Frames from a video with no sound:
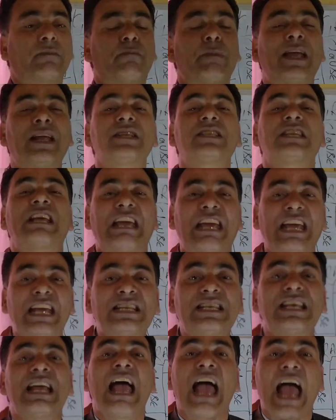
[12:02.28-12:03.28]
That means
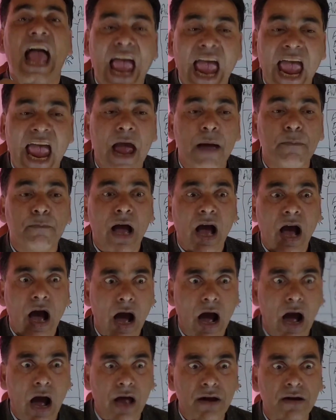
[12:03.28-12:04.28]
is, am,
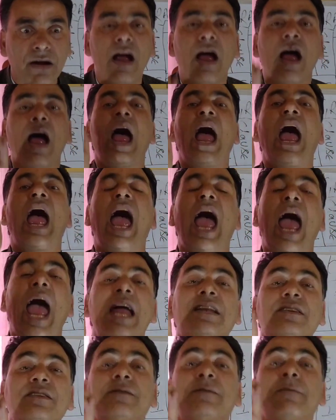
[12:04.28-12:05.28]
are
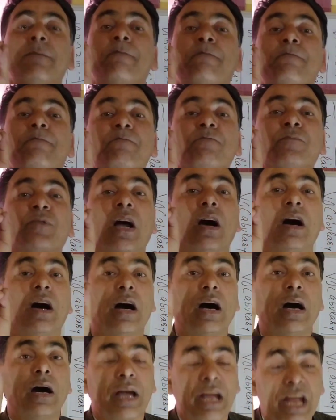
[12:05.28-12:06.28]
and
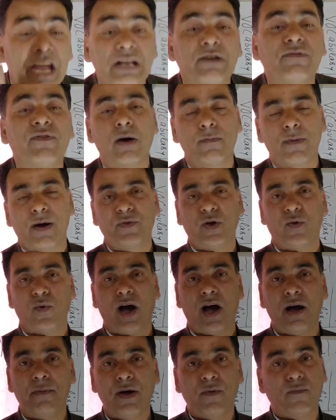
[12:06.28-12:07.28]
uh, ing form of the
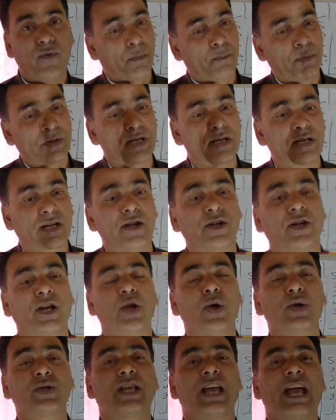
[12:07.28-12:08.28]
verb for present
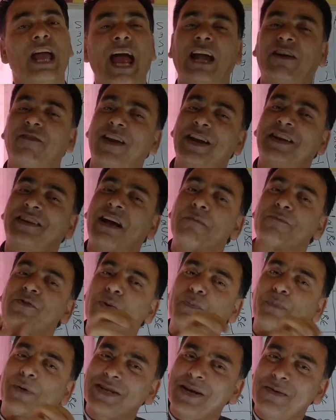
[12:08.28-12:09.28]
continuous. And when it
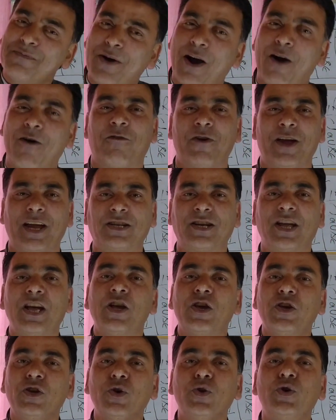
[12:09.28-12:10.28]
comes to present perfect,
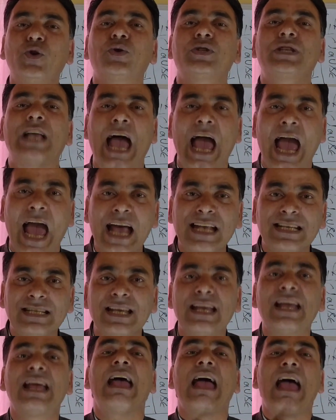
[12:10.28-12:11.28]
you use
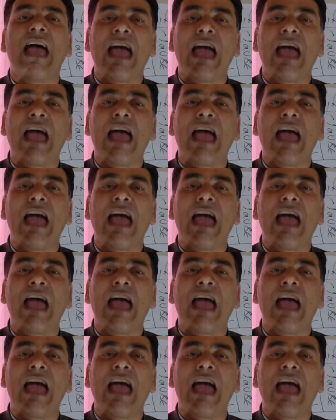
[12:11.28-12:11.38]
has,